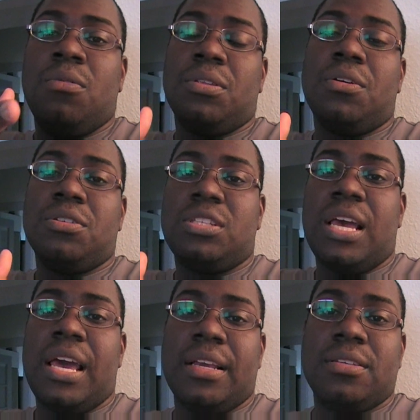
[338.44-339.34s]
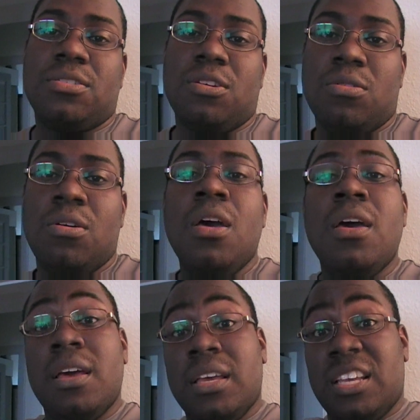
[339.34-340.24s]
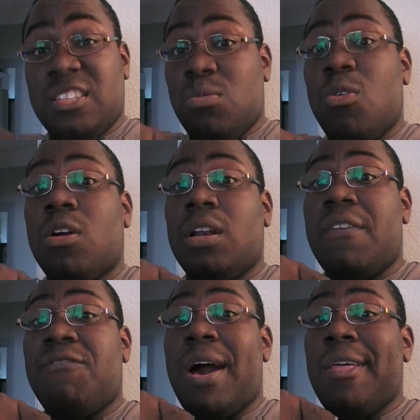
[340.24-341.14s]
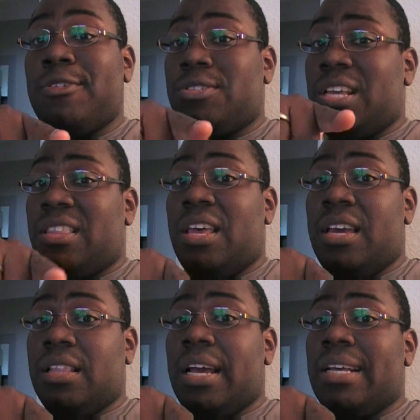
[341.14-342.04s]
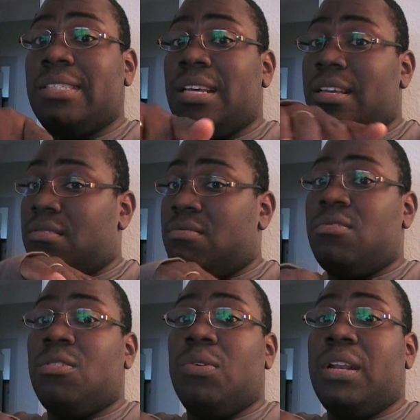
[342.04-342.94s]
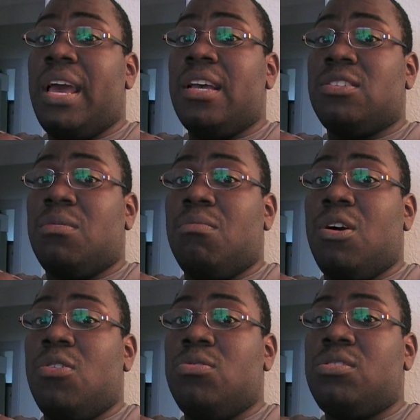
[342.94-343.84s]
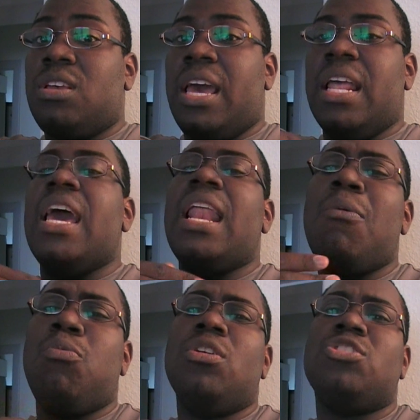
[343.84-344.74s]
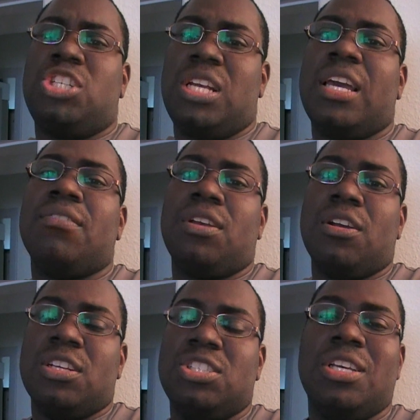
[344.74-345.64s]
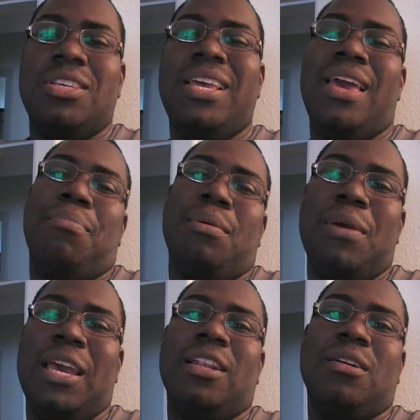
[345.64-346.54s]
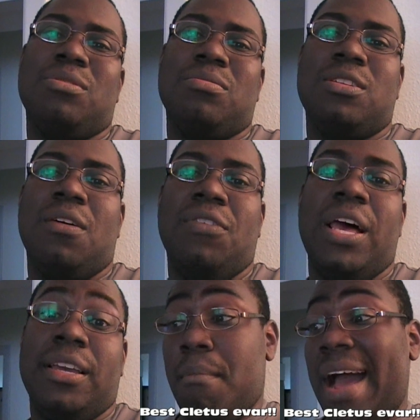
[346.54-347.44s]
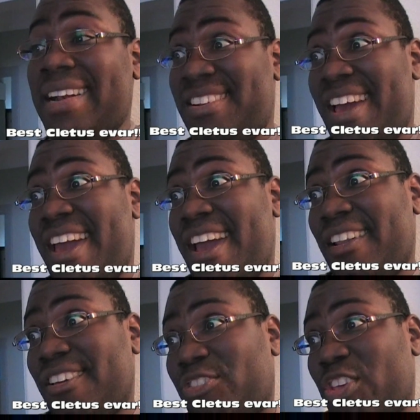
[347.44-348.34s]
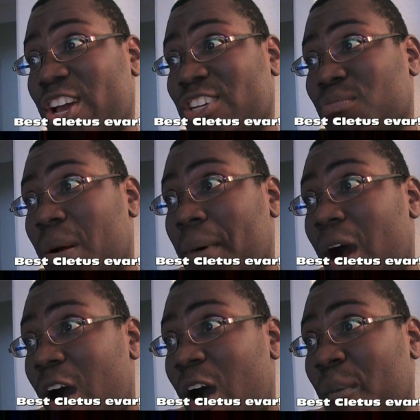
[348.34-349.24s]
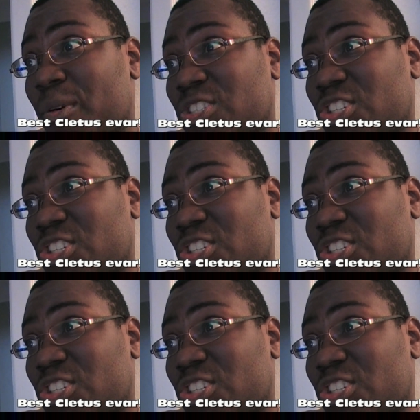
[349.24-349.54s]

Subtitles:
with her status. So get to work on that Father's Day thing. Like I said, the one that has the most, and I will check if they're legit. You can't be making up some stuff like, my daddy thinks my mama